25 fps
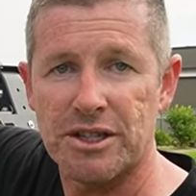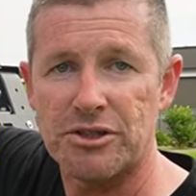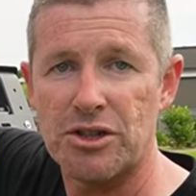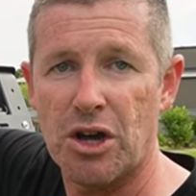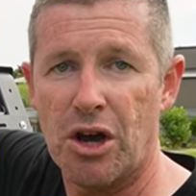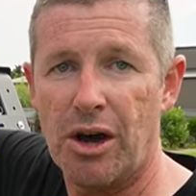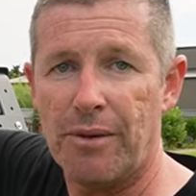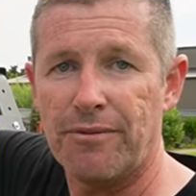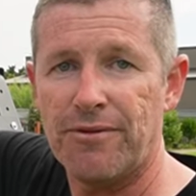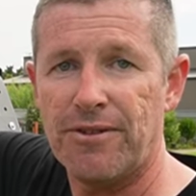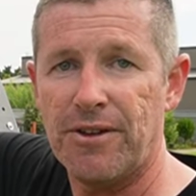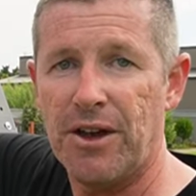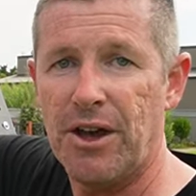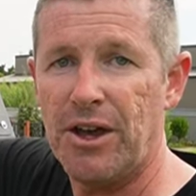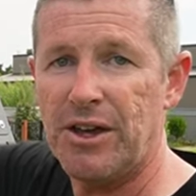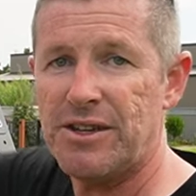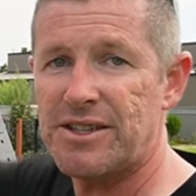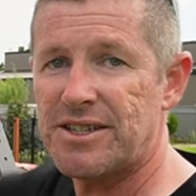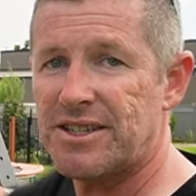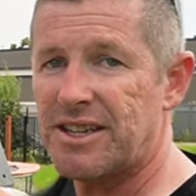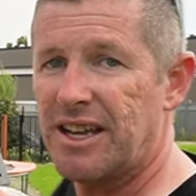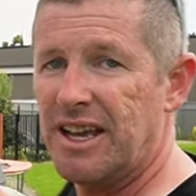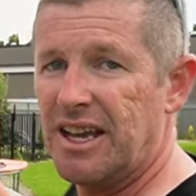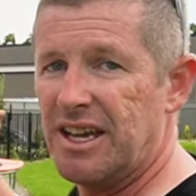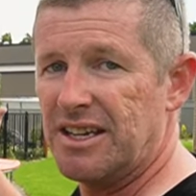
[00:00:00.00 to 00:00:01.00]
the top
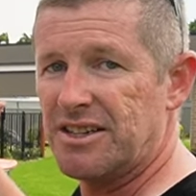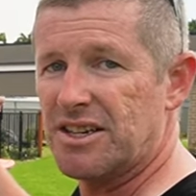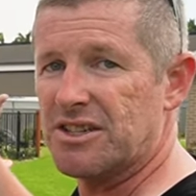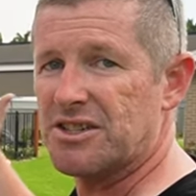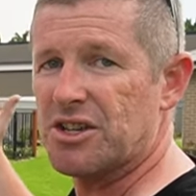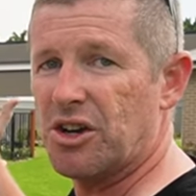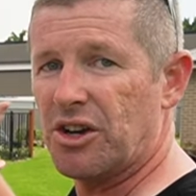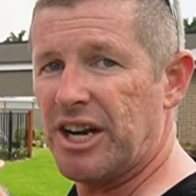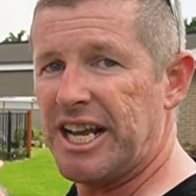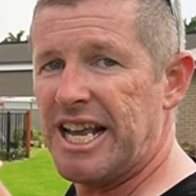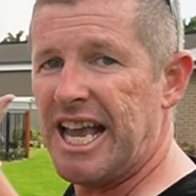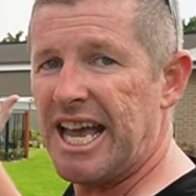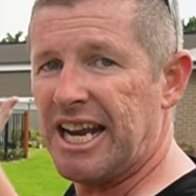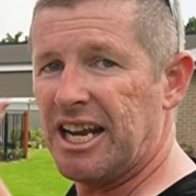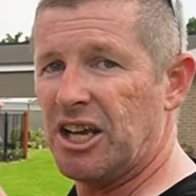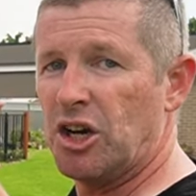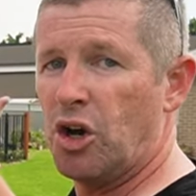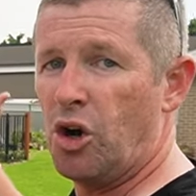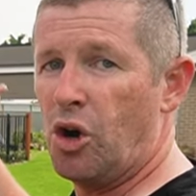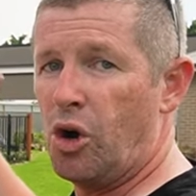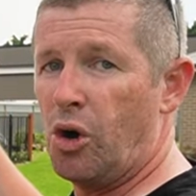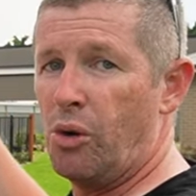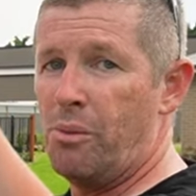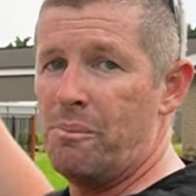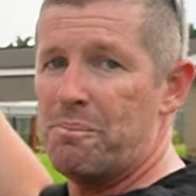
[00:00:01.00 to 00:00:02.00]
first to sort of get it
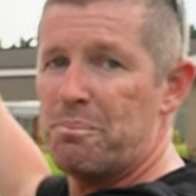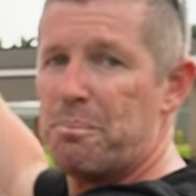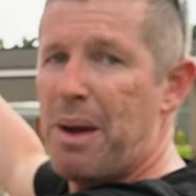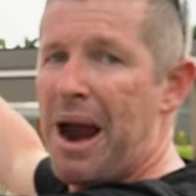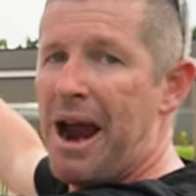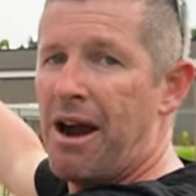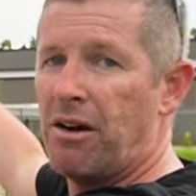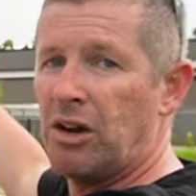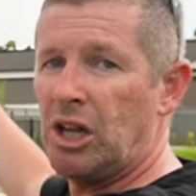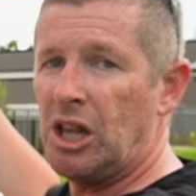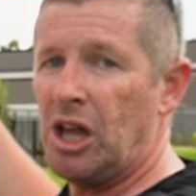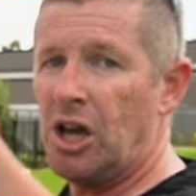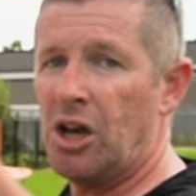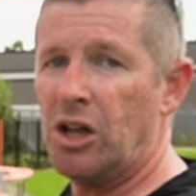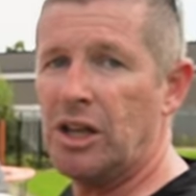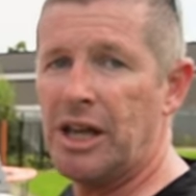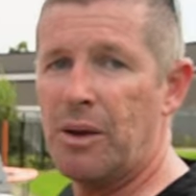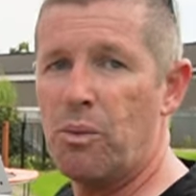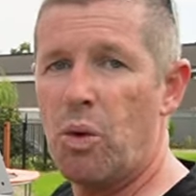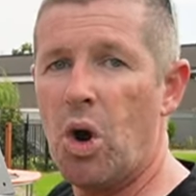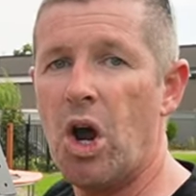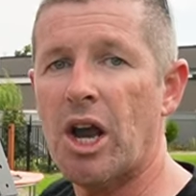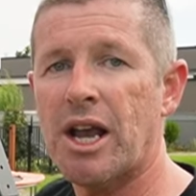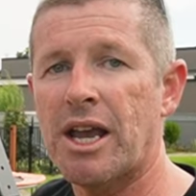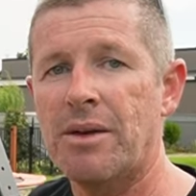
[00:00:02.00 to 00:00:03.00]
all parallel
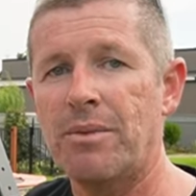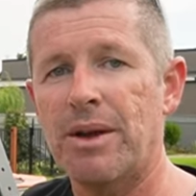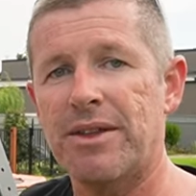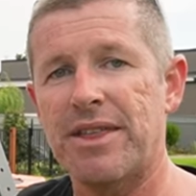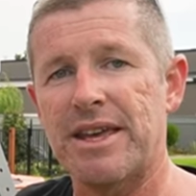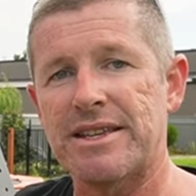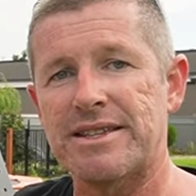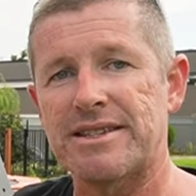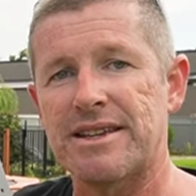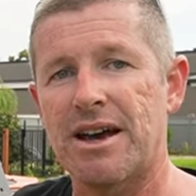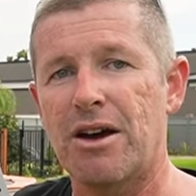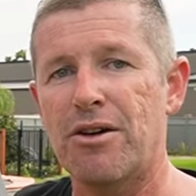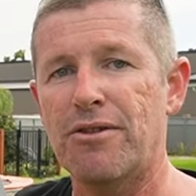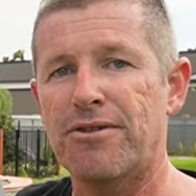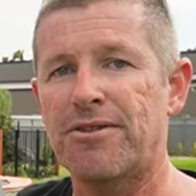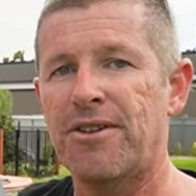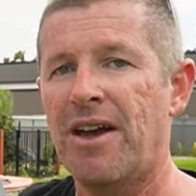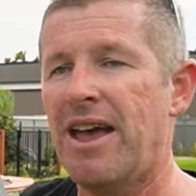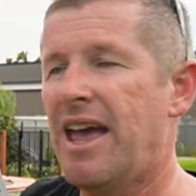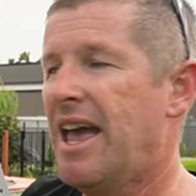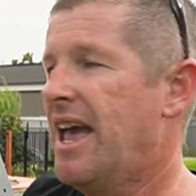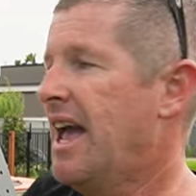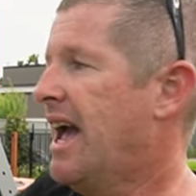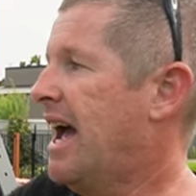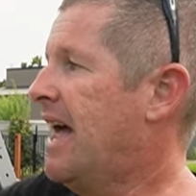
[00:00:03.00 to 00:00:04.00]
and working with itself.
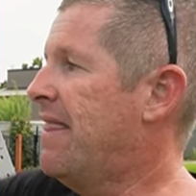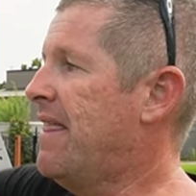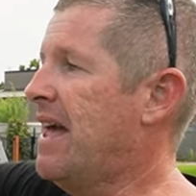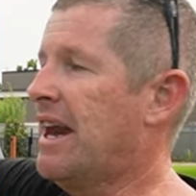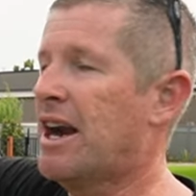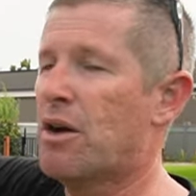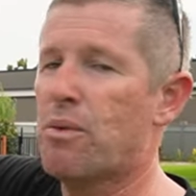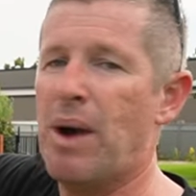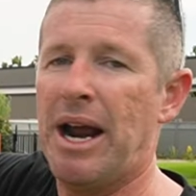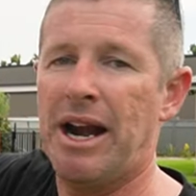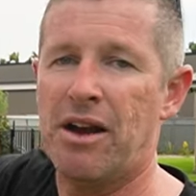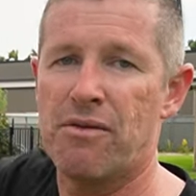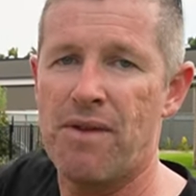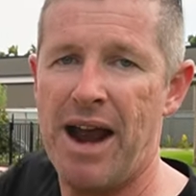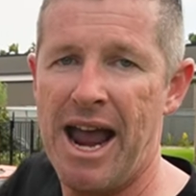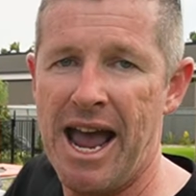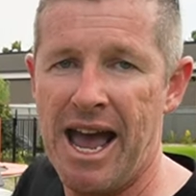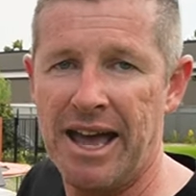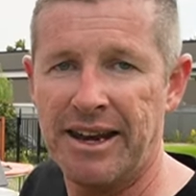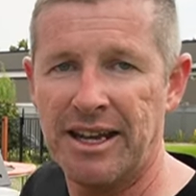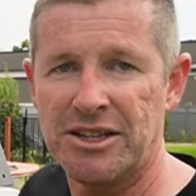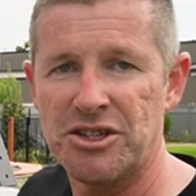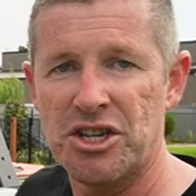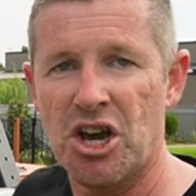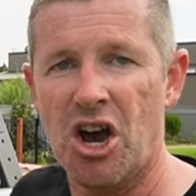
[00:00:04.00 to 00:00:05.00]
And then I went
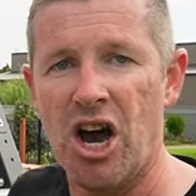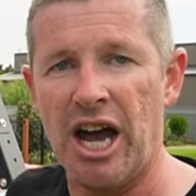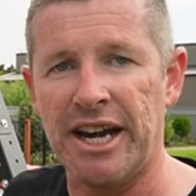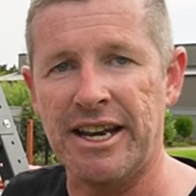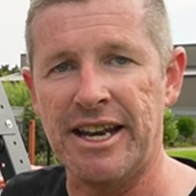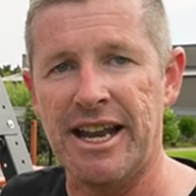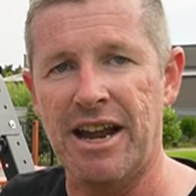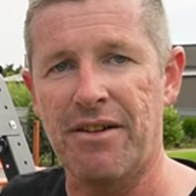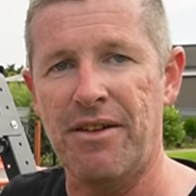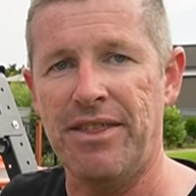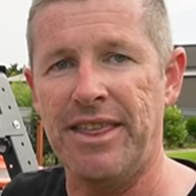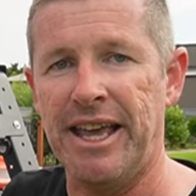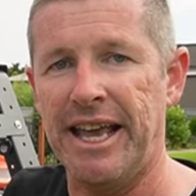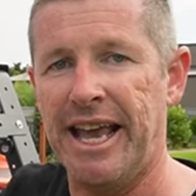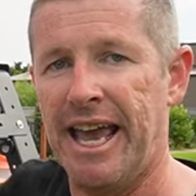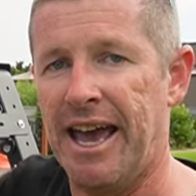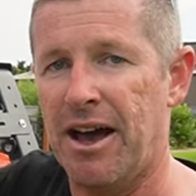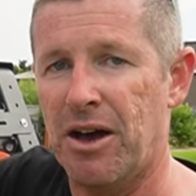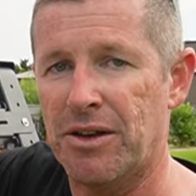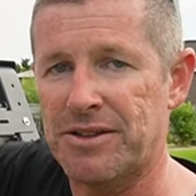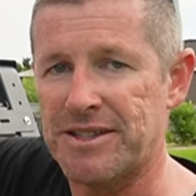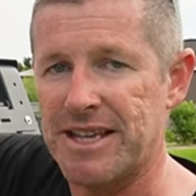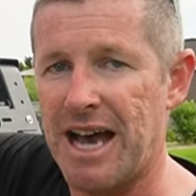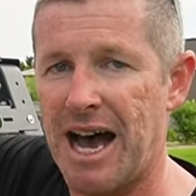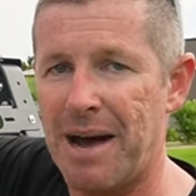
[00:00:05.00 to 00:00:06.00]
around and tightened everything
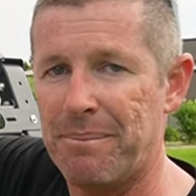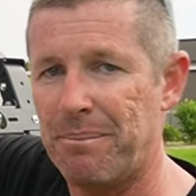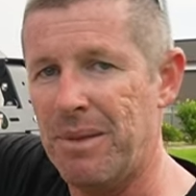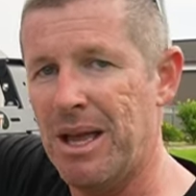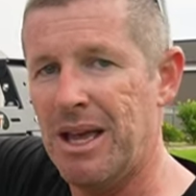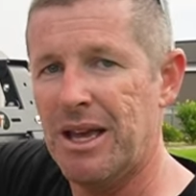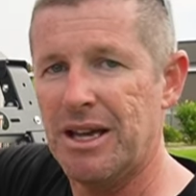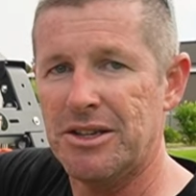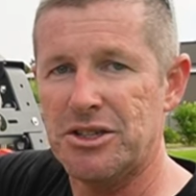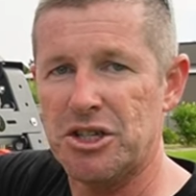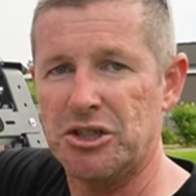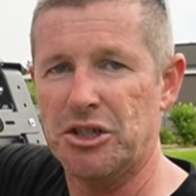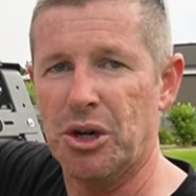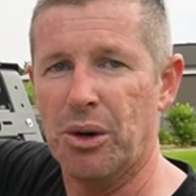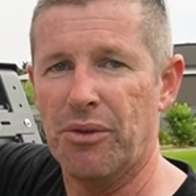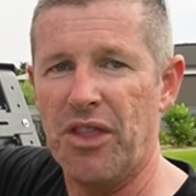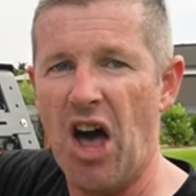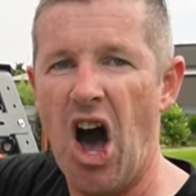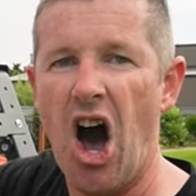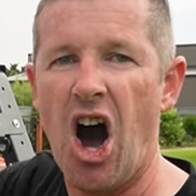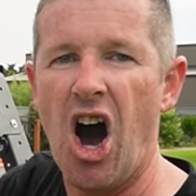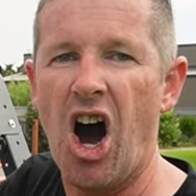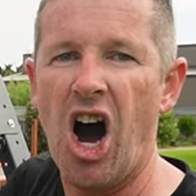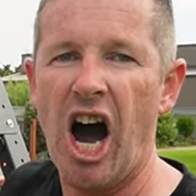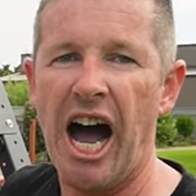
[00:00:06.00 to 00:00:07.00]
else up to do with the
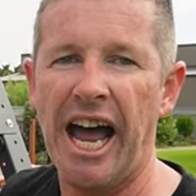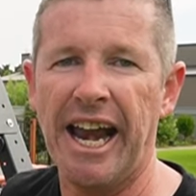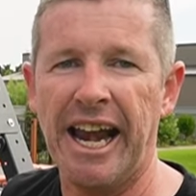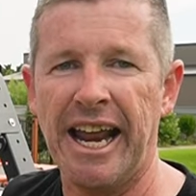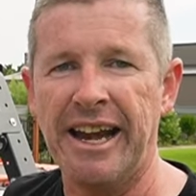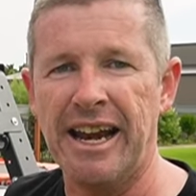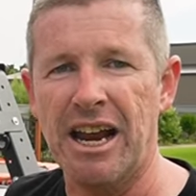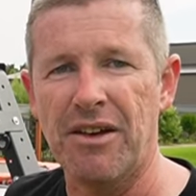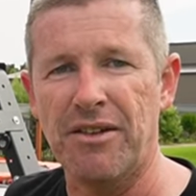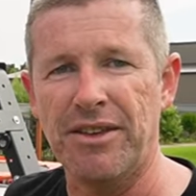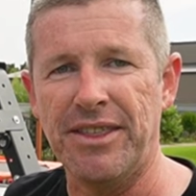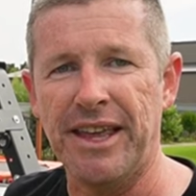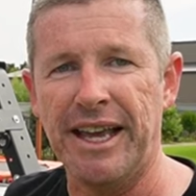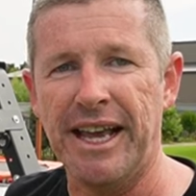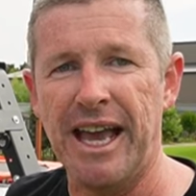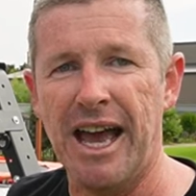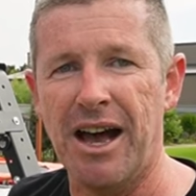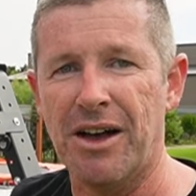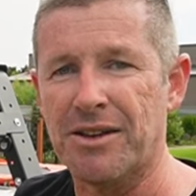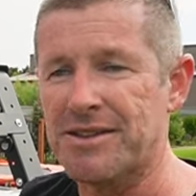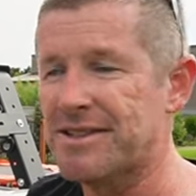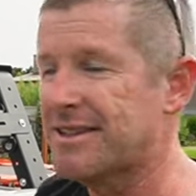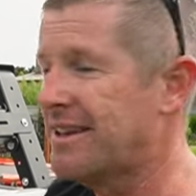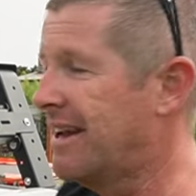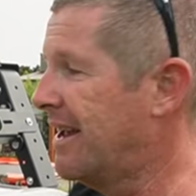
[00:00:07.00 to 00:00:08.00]
height and everything
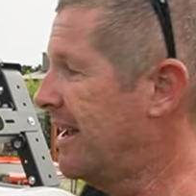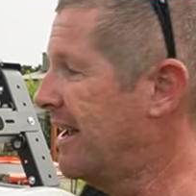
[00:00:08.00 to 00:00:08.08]
else.